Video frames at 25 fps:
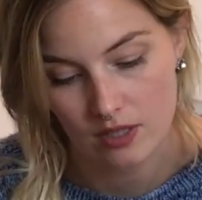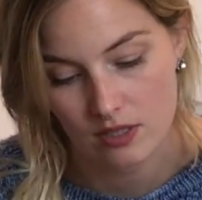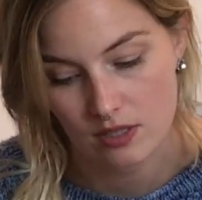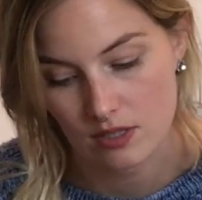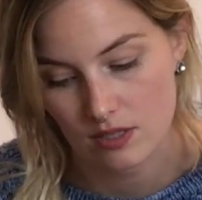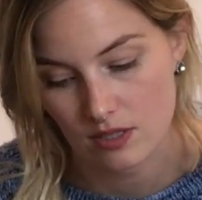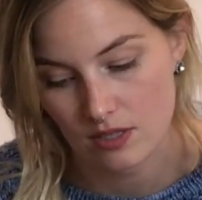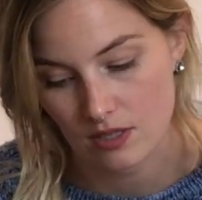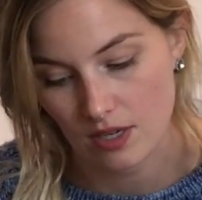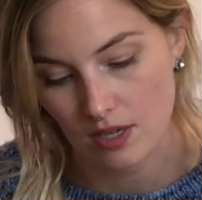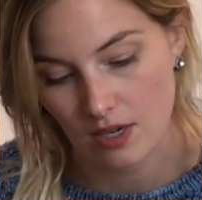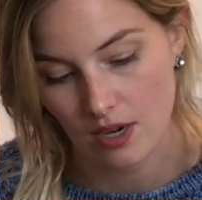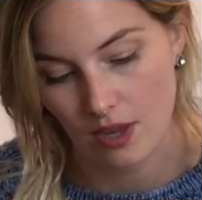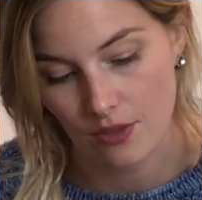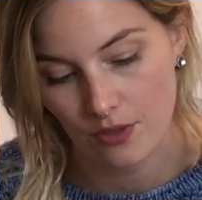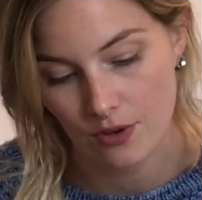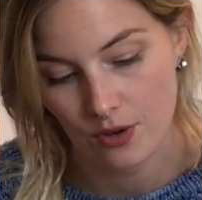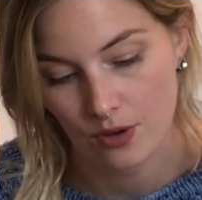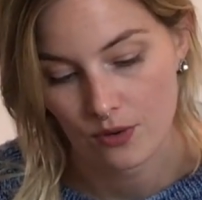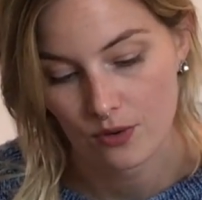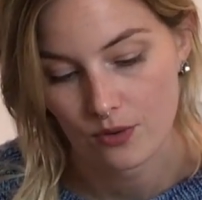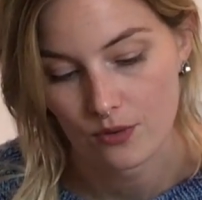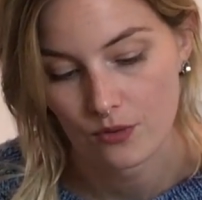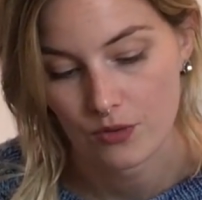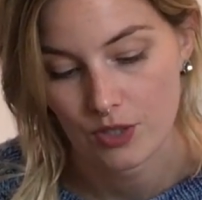It's
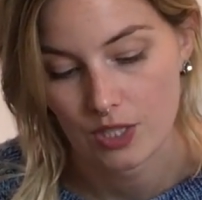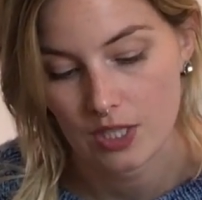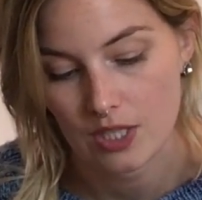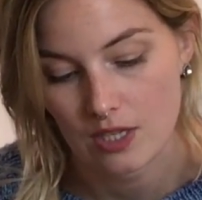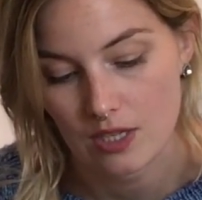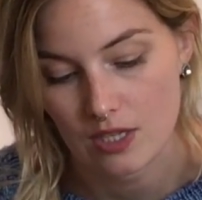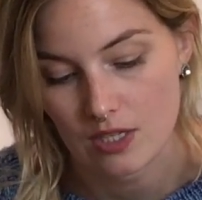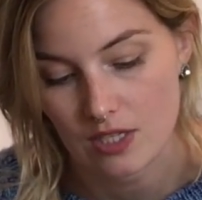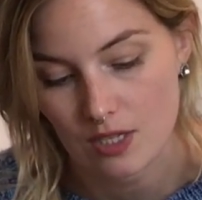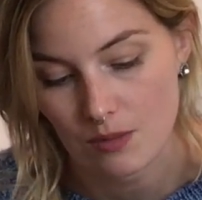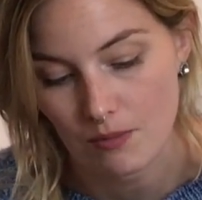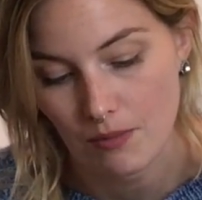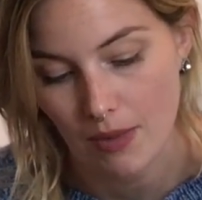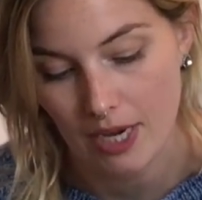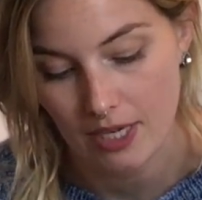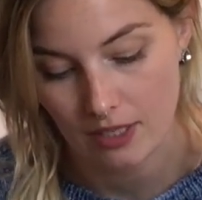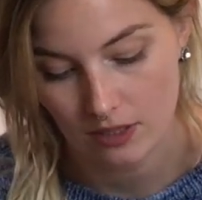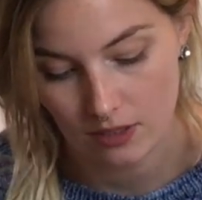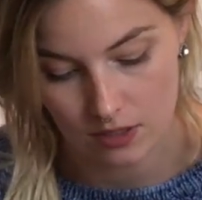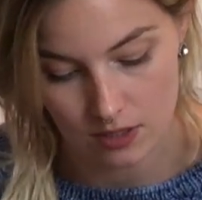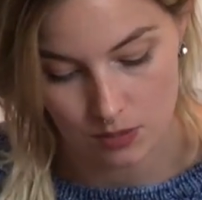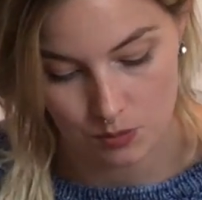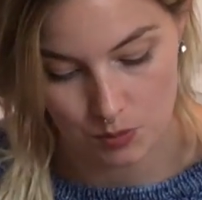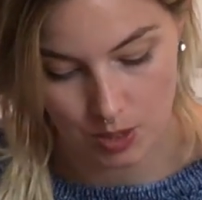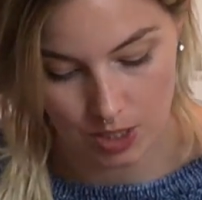another really easy,
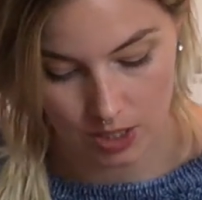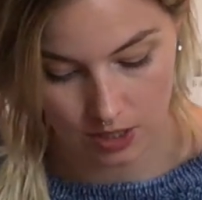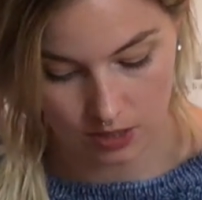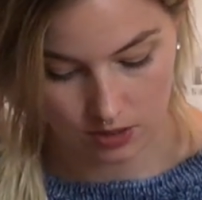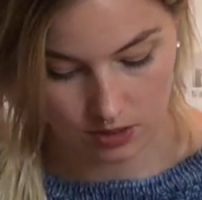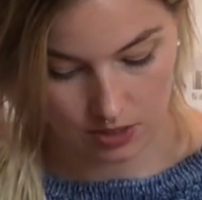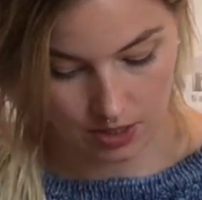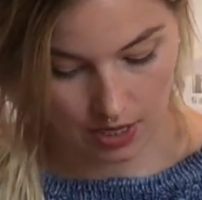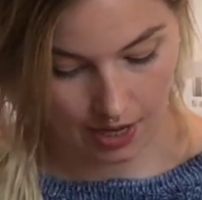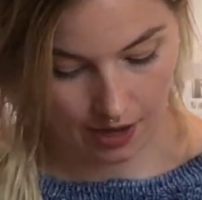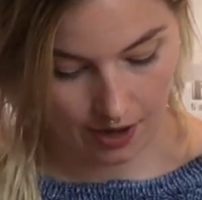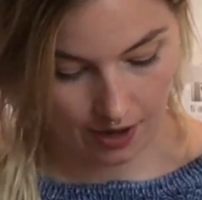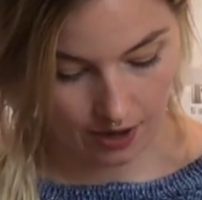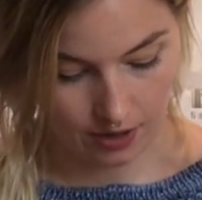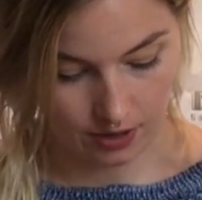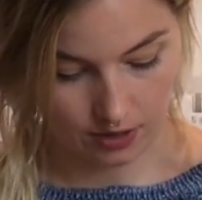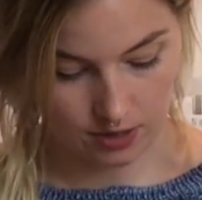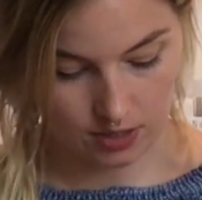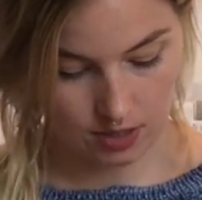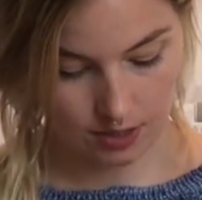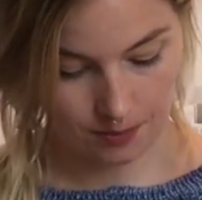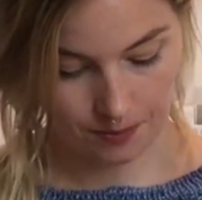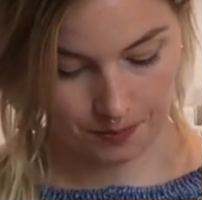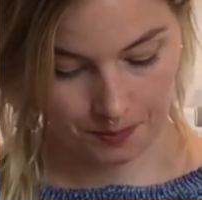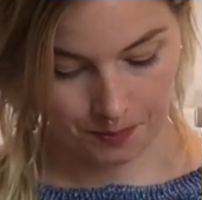mindless piece,
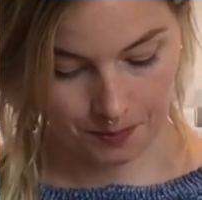and